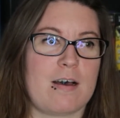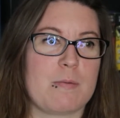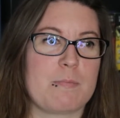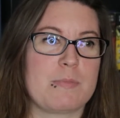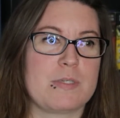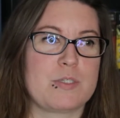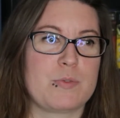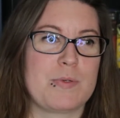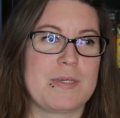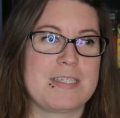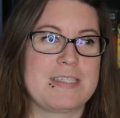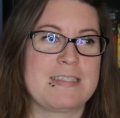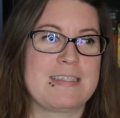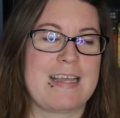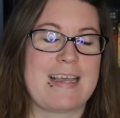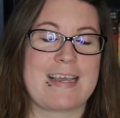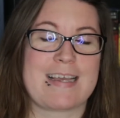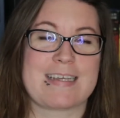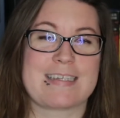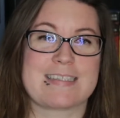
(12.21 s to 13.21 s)
Between
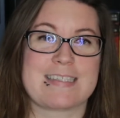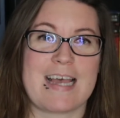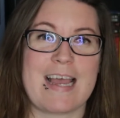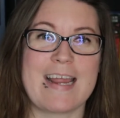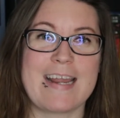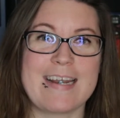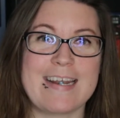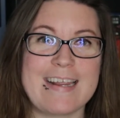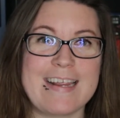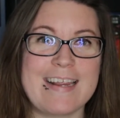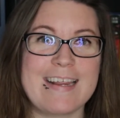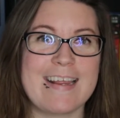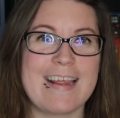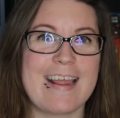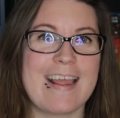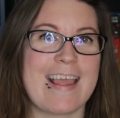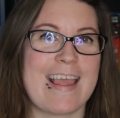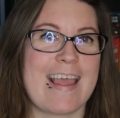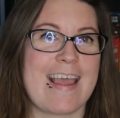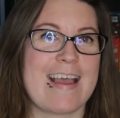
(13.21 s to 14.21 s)
anxiety
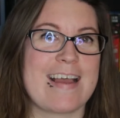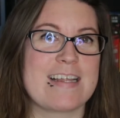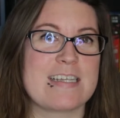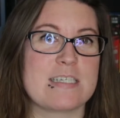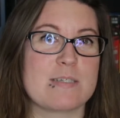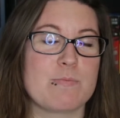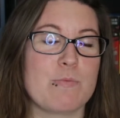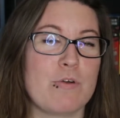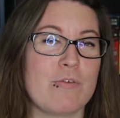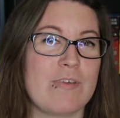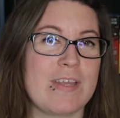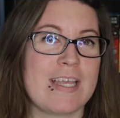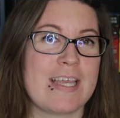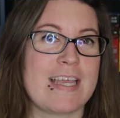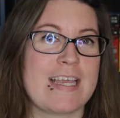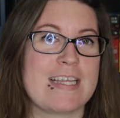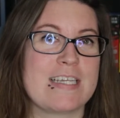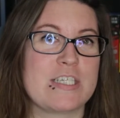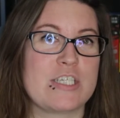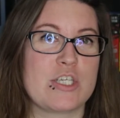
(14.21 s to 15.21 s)
and moving
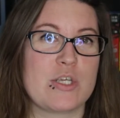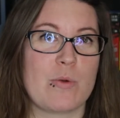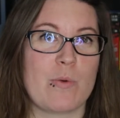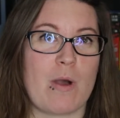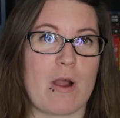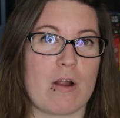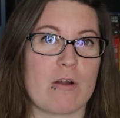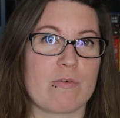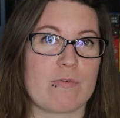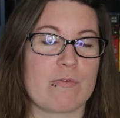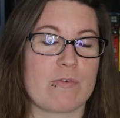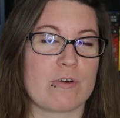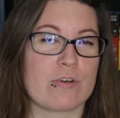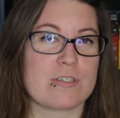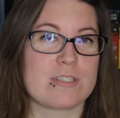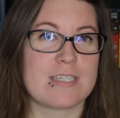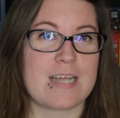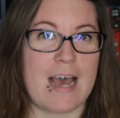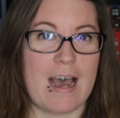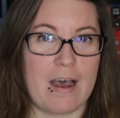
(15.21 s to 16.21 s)
into our
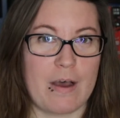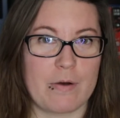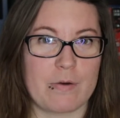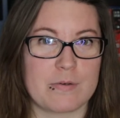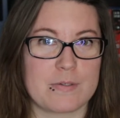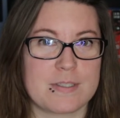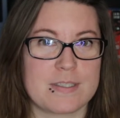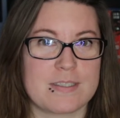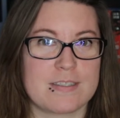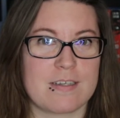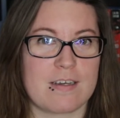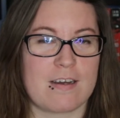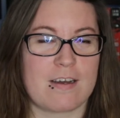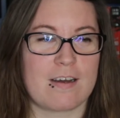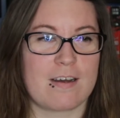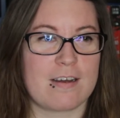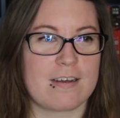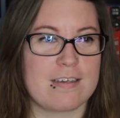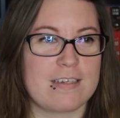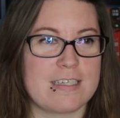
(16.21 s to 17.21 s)
first house,
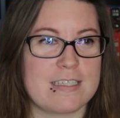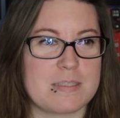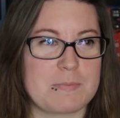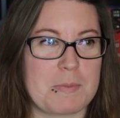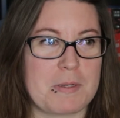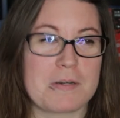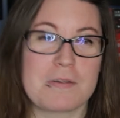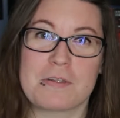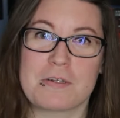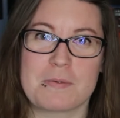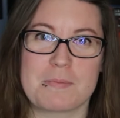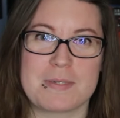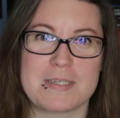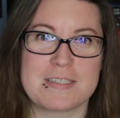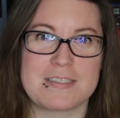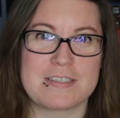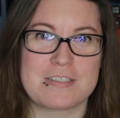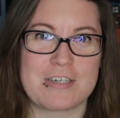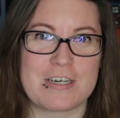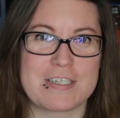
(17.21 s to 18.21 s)
it's been a little
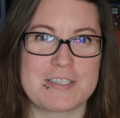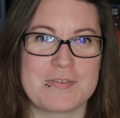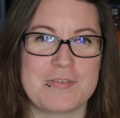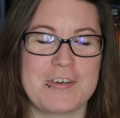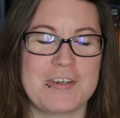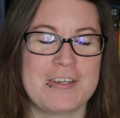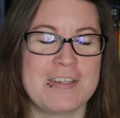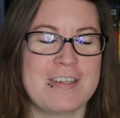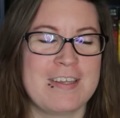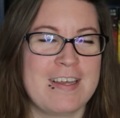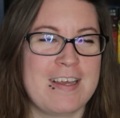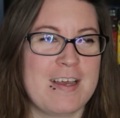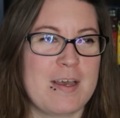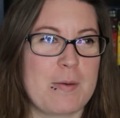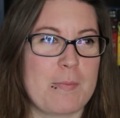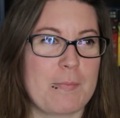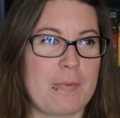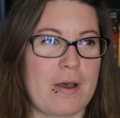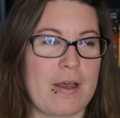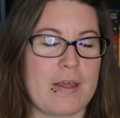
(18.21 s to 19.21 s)
bit stressful,
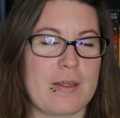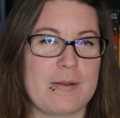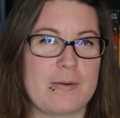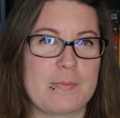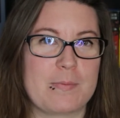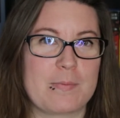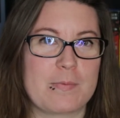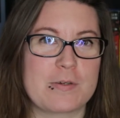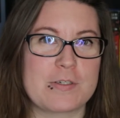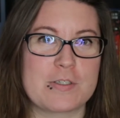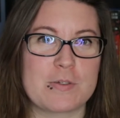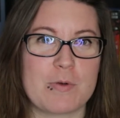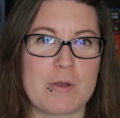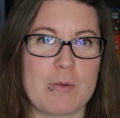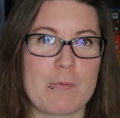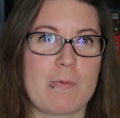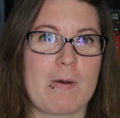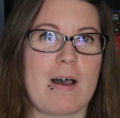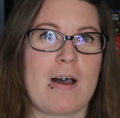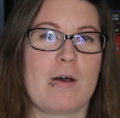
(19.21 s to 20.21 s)
but we're
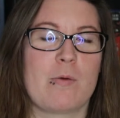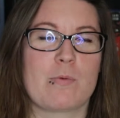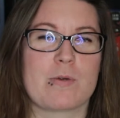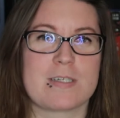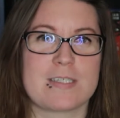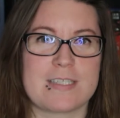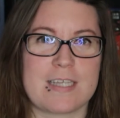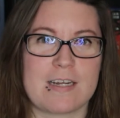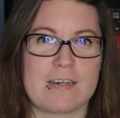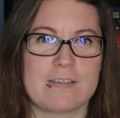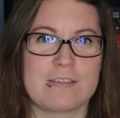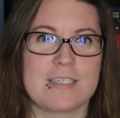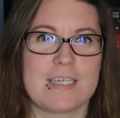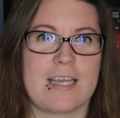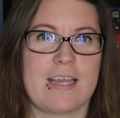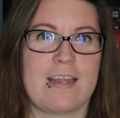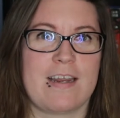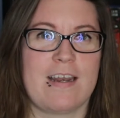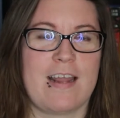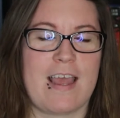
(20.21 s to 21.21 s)
doing well, we're settled
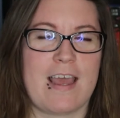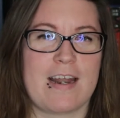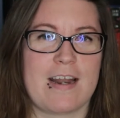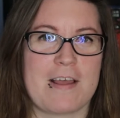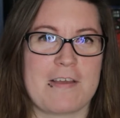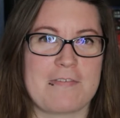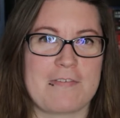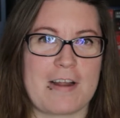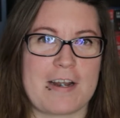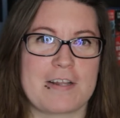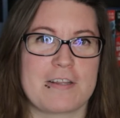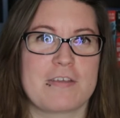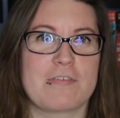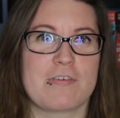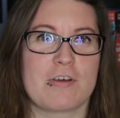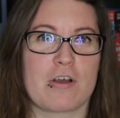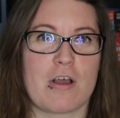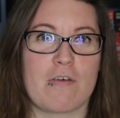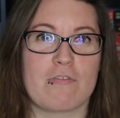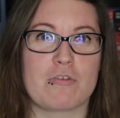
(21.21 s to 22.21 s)
in, and I finally
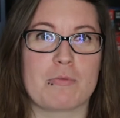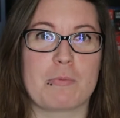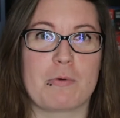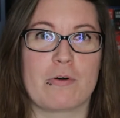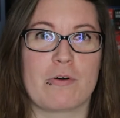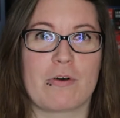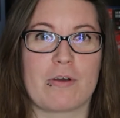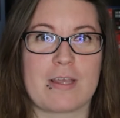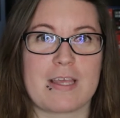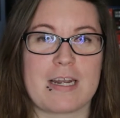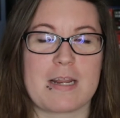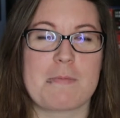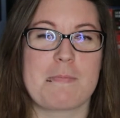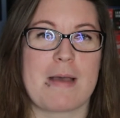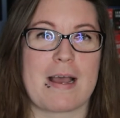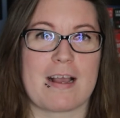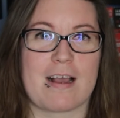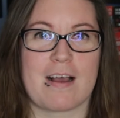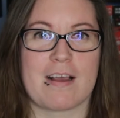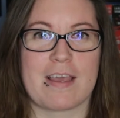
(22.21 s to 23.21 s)
feel comfortable getting
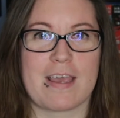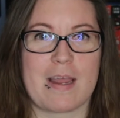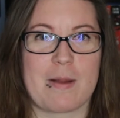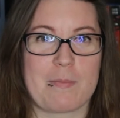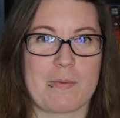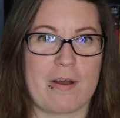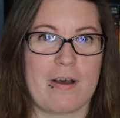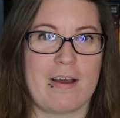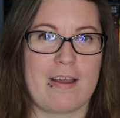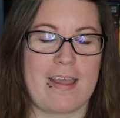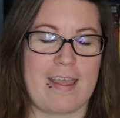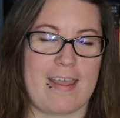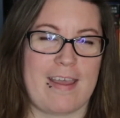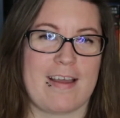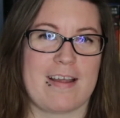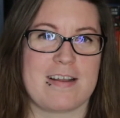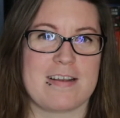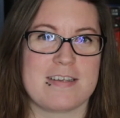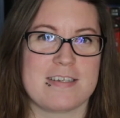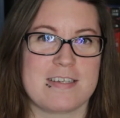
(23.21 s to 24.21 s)
back on camera
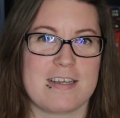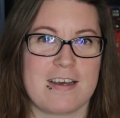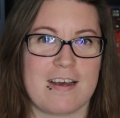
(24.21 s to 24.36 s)
and